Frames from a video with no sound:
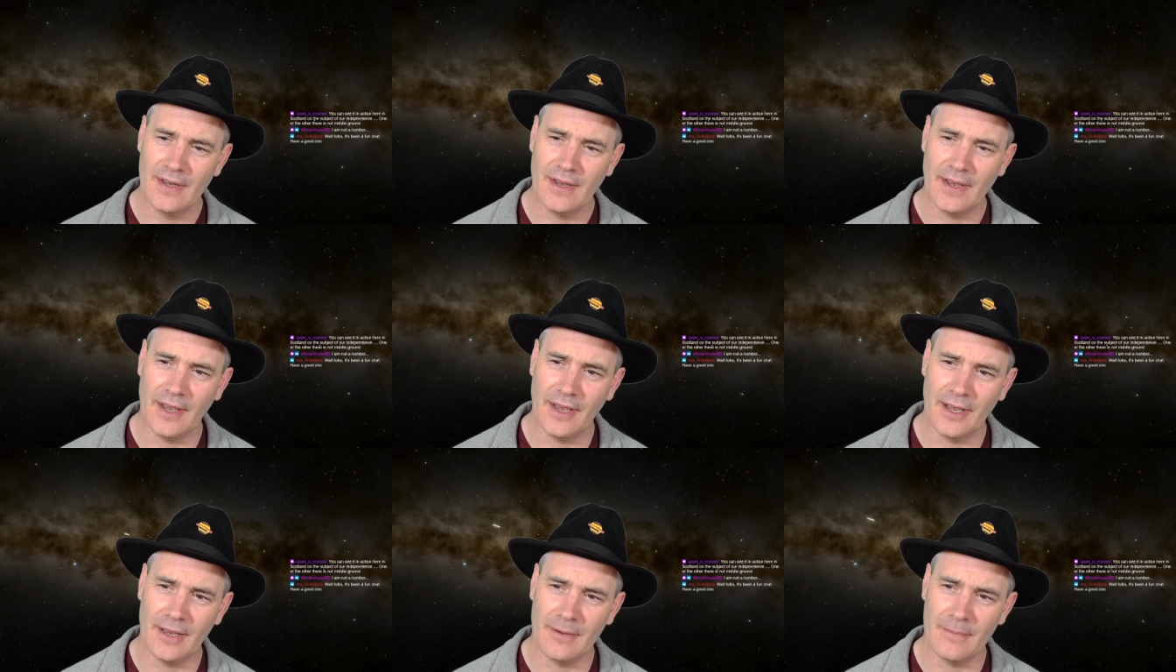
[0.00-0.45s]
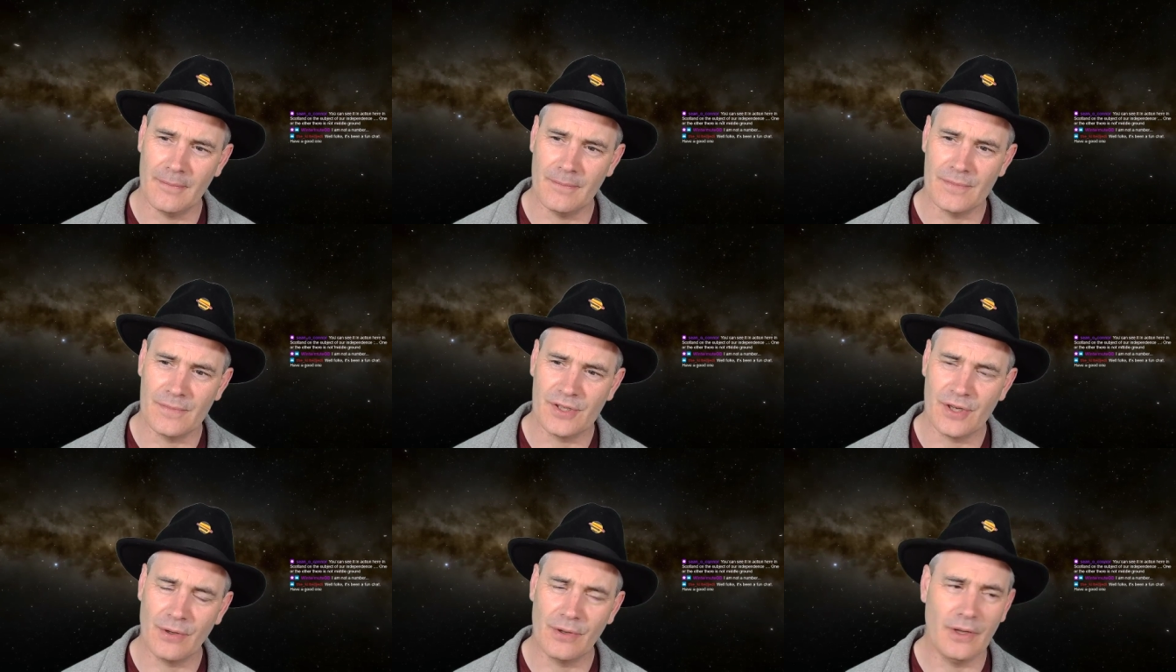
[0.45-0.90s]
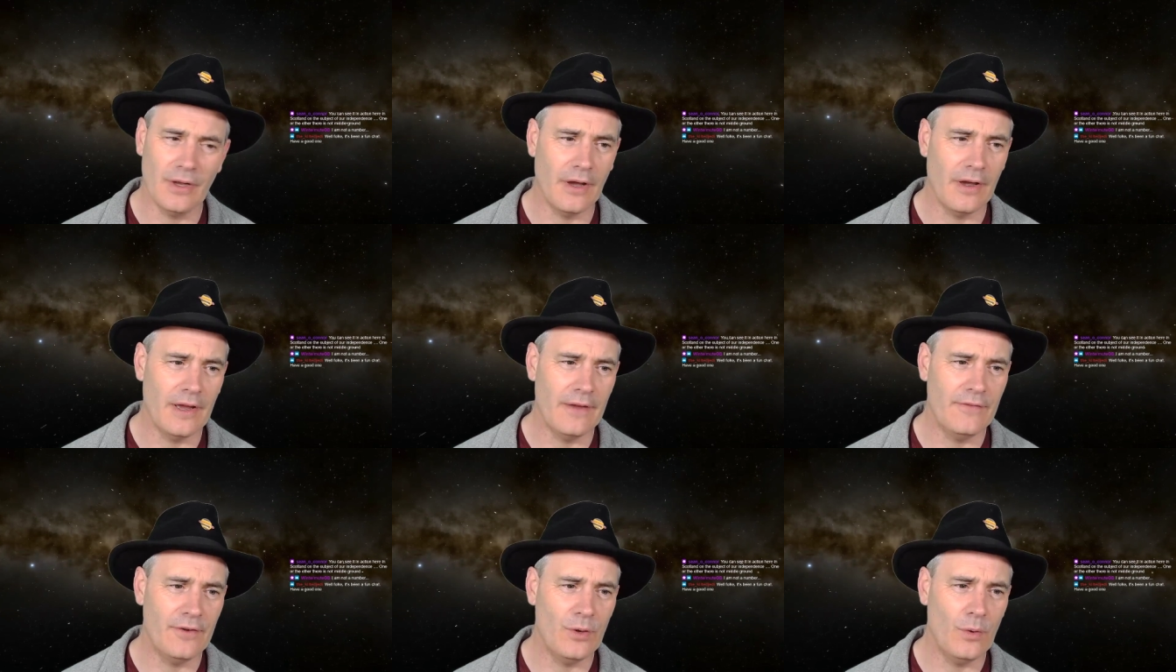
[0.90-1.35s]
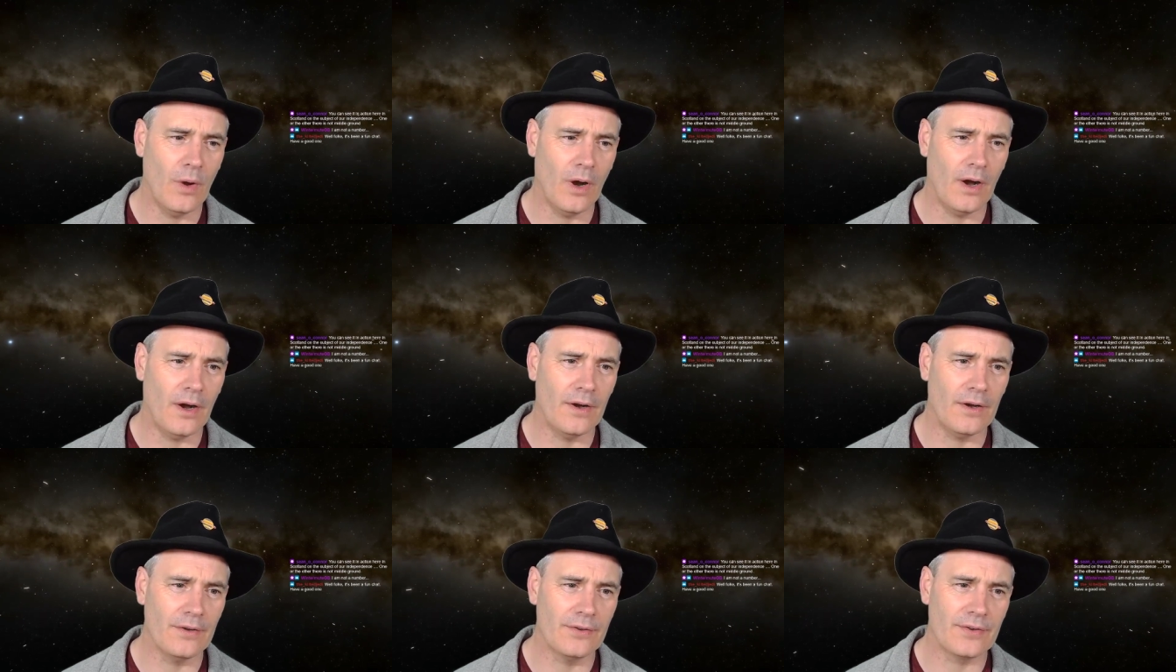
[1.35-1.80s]
If you
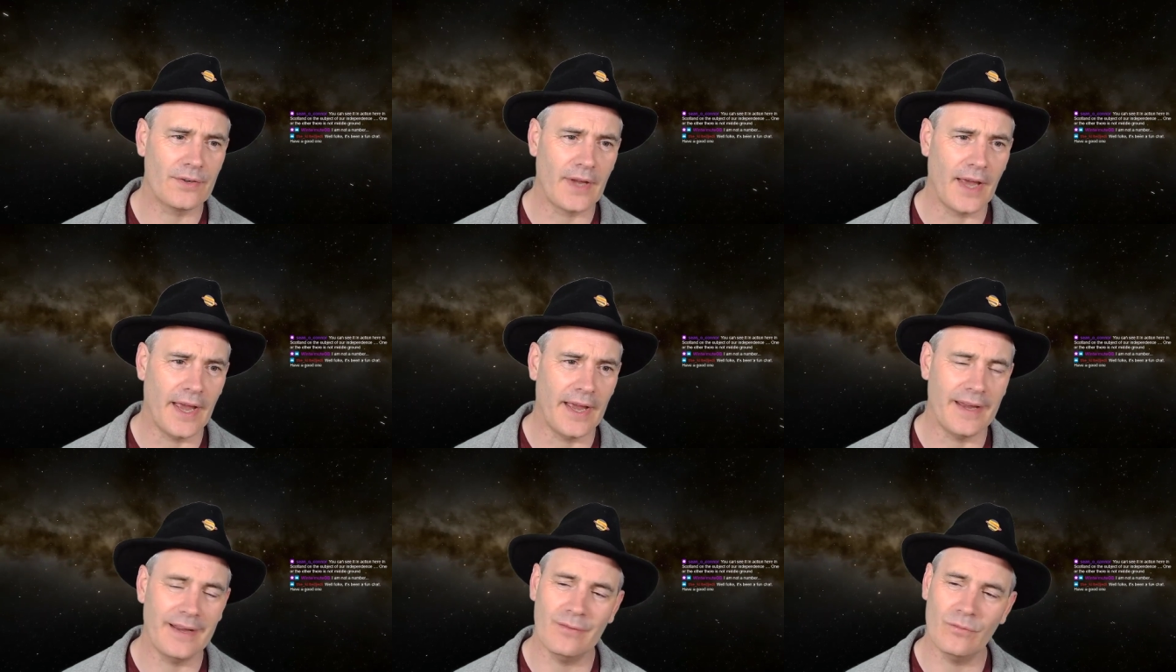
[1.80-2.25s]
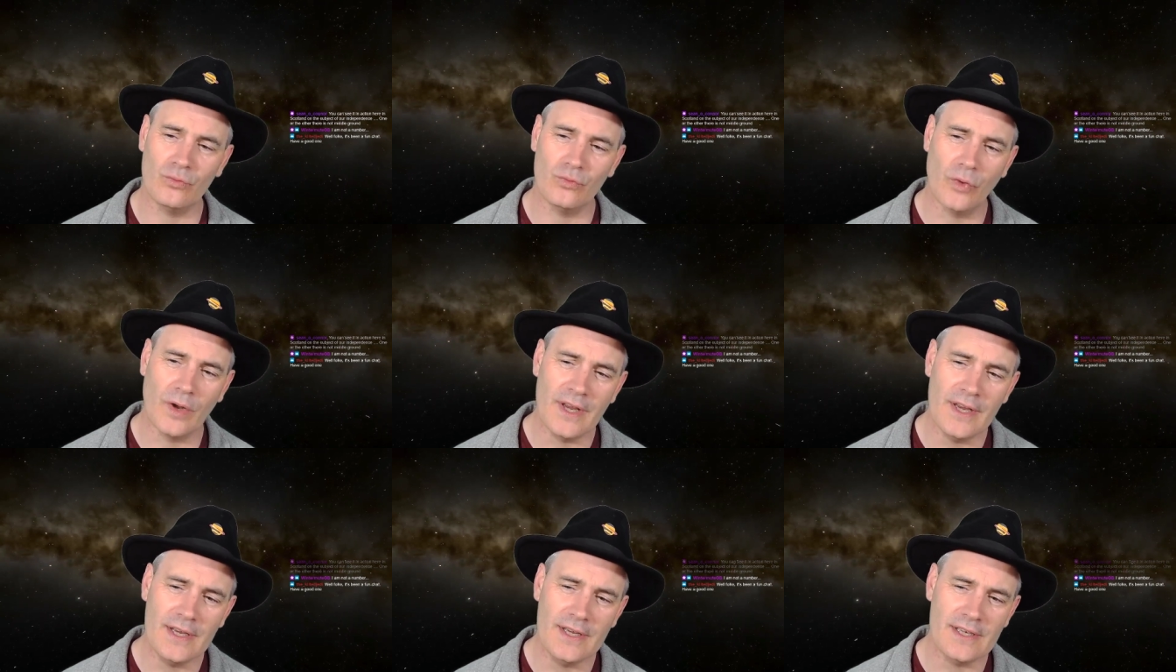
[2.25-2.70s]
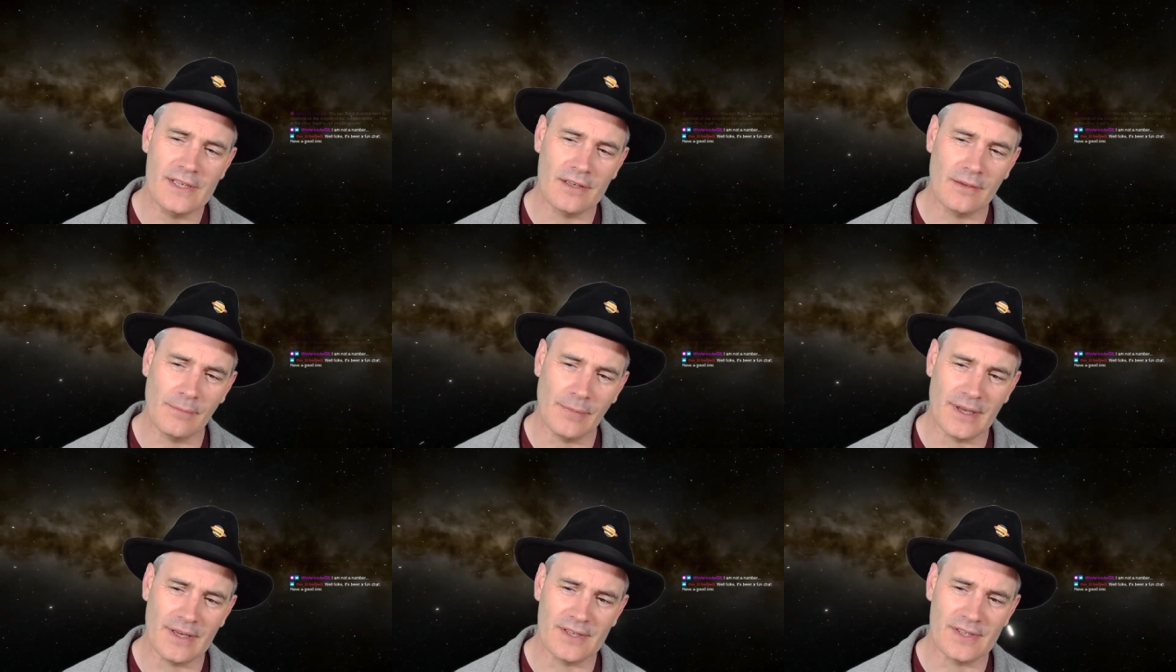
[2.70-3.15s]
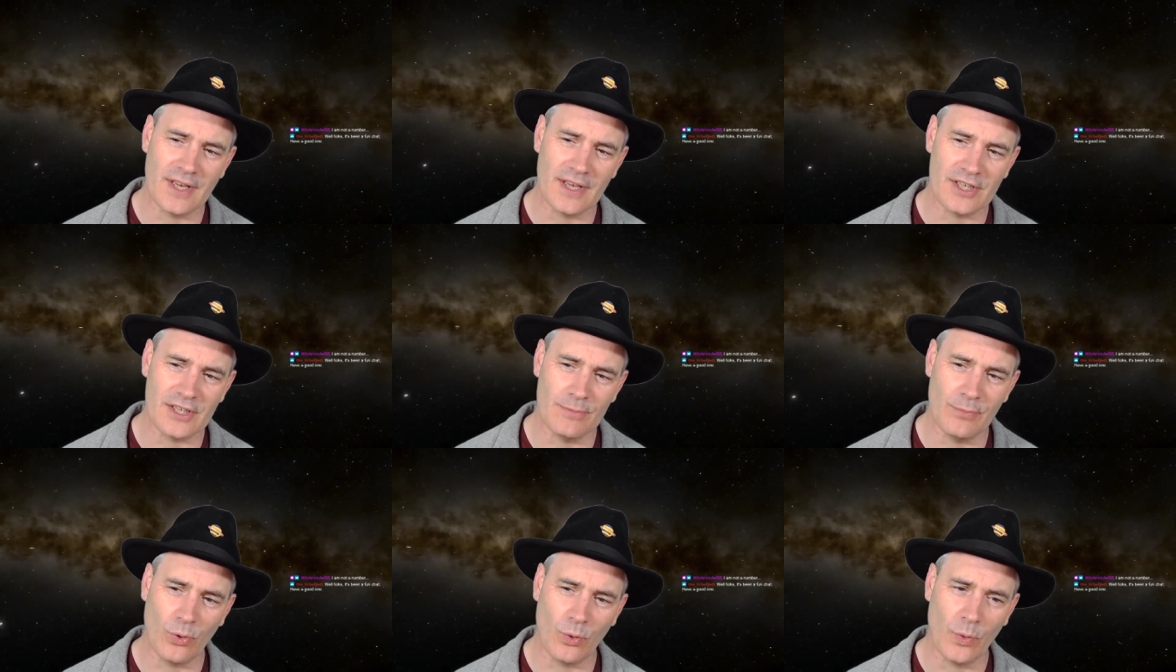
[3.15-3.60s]
ask a reasonably
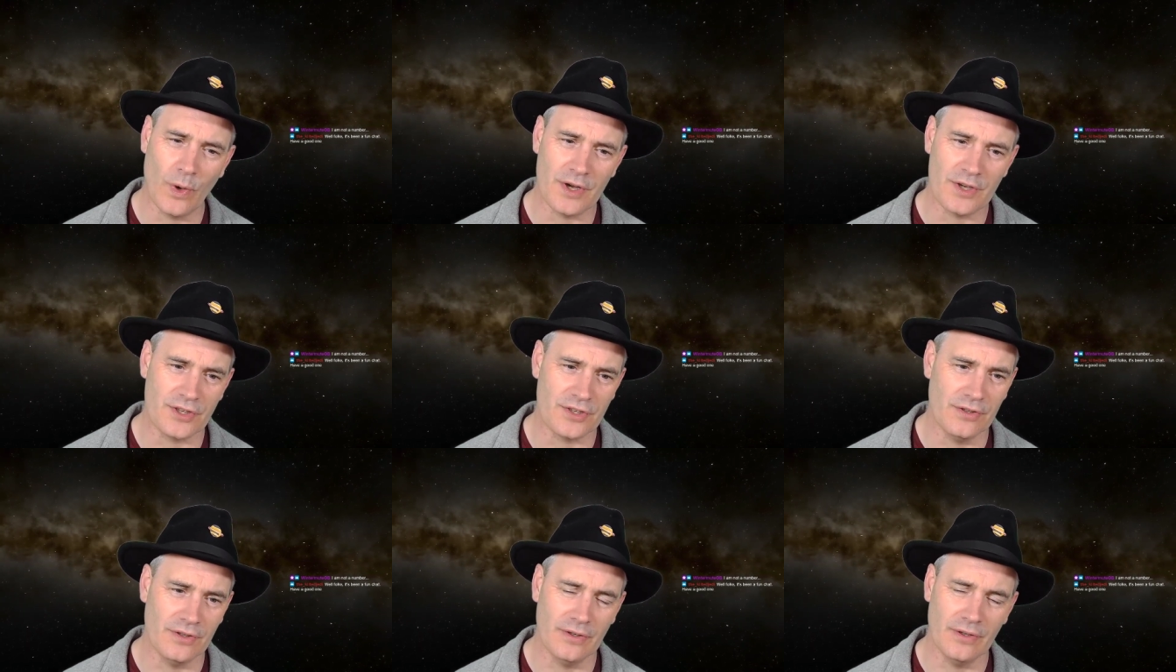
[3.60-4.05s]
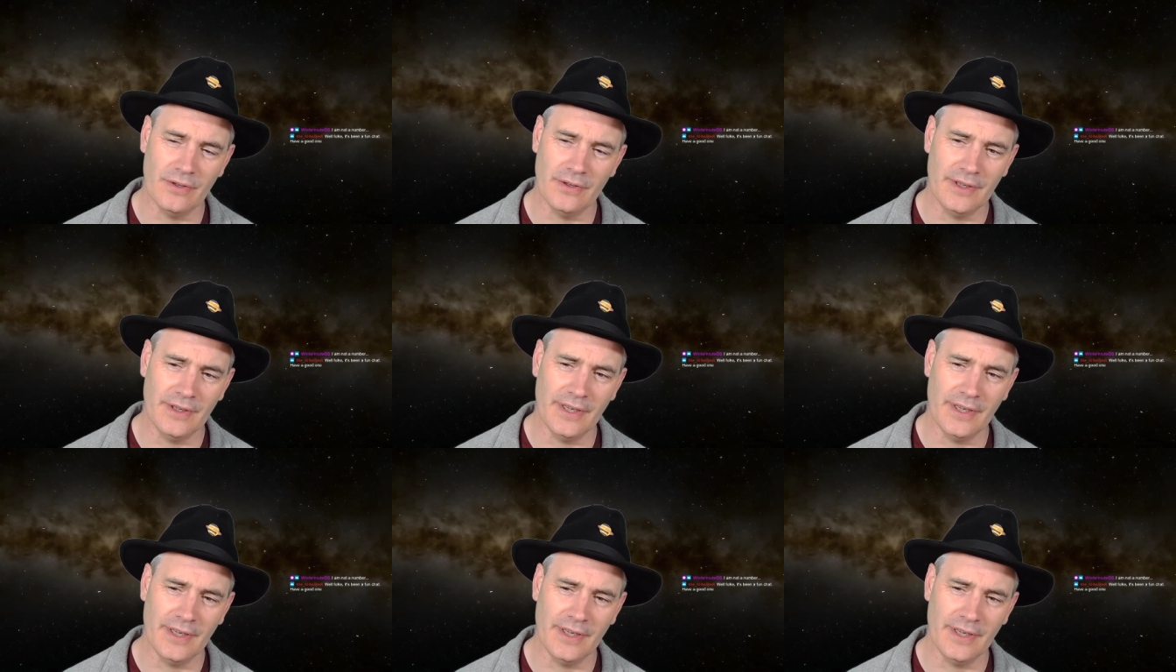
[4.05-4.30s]
sensible question,